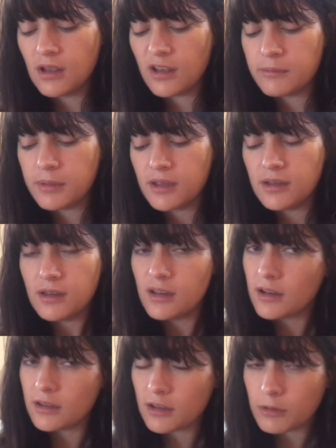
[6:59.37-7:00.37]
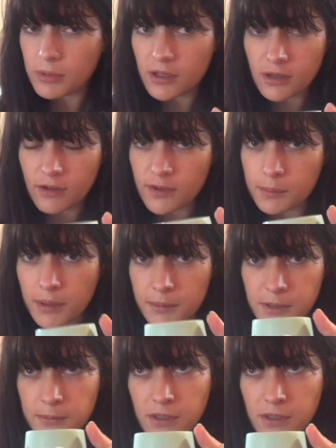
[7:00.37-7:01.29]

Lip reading: I've been in a little bit of a bummer